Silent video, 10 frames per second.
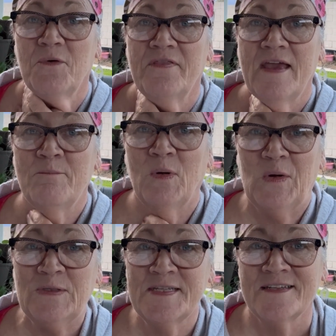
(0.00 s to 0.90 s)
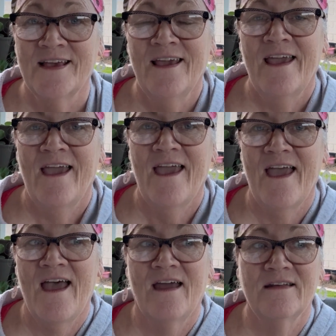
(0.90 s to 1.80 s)
When they bolt
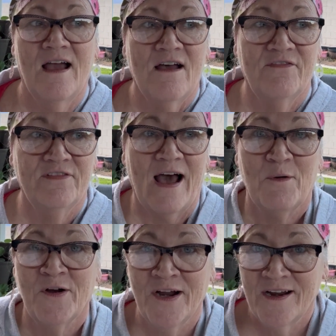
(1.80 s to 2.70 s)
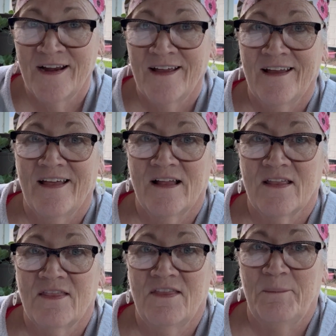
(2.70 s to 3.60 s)
and flower,
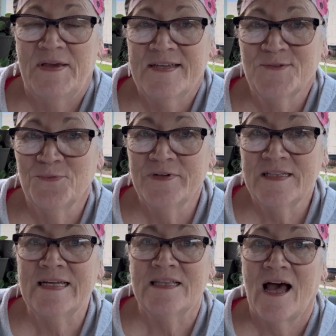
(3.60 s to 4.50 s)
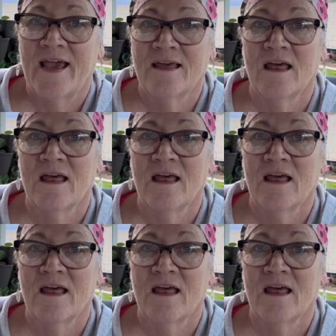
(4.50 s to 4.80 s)
the bees really like